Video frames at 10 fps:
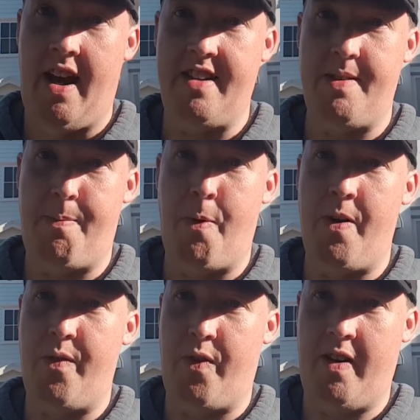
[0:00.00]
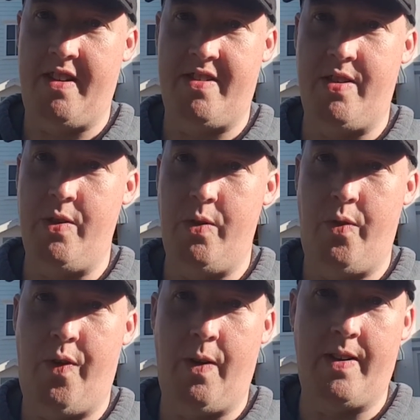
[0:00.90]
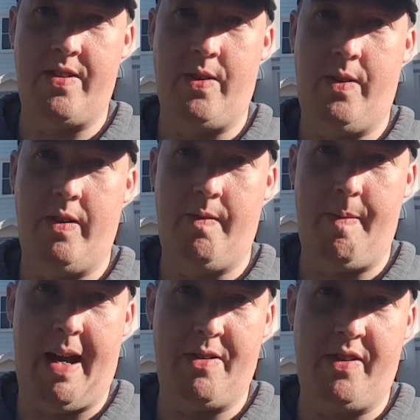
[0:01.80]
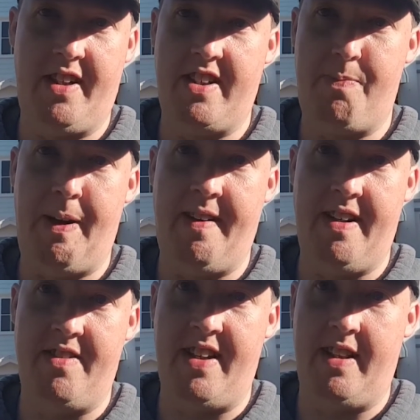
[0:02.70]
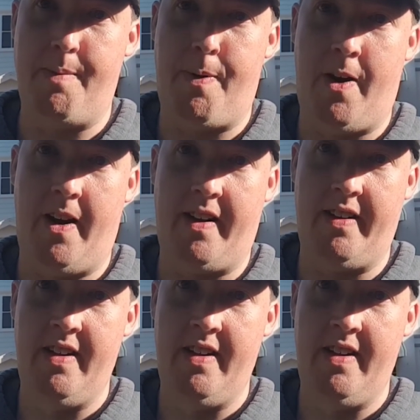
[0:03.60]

it's important for us to focus on actually experiencing the park